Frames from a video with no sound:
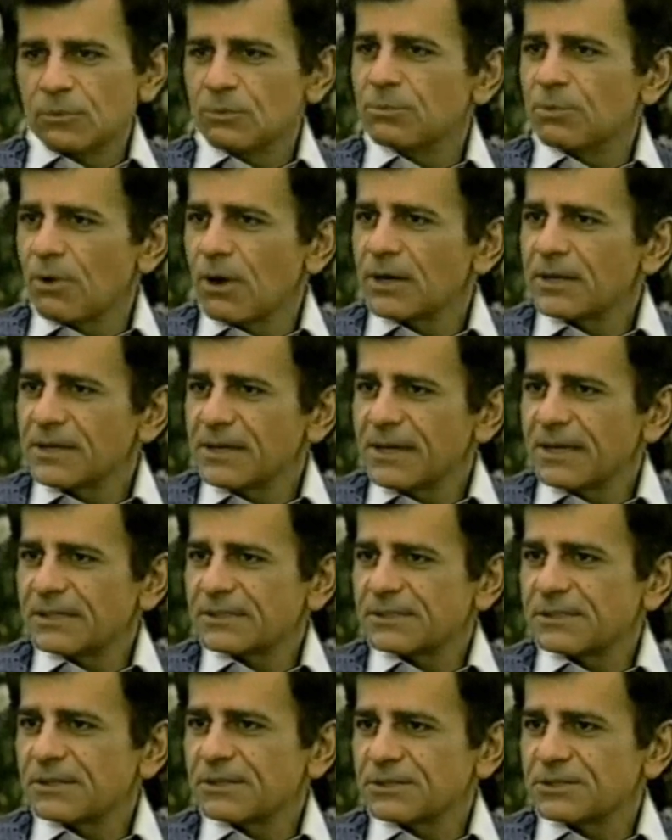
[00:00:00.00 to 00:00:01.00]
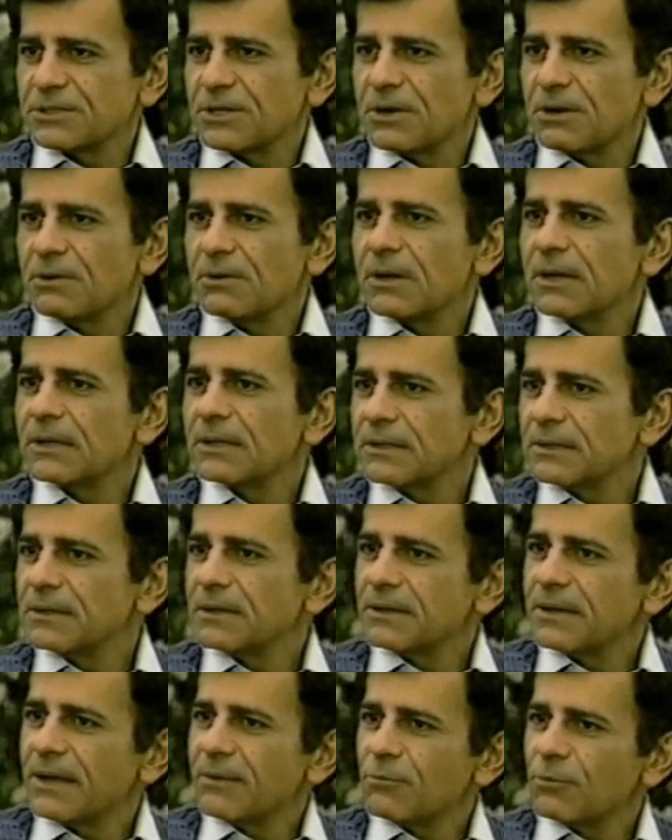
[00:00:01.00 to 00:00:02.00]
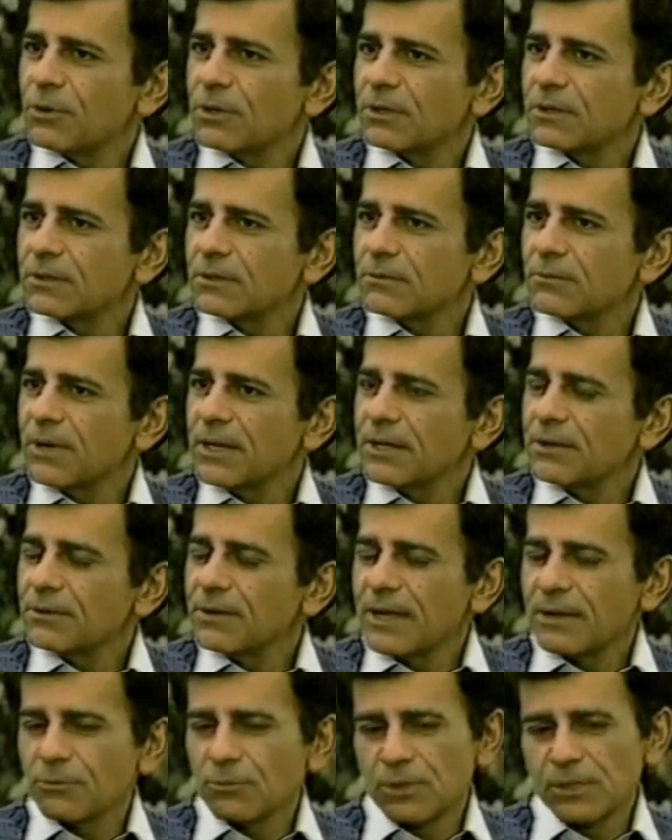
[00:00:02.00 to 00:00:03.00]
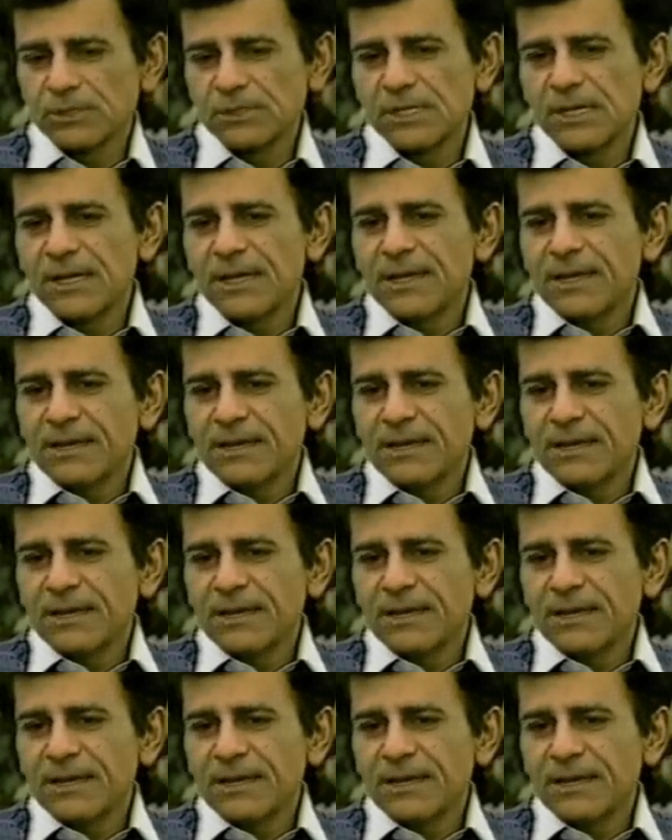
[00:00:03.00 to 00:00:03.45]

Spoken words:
broadcasts our show, and their network, the radio networks,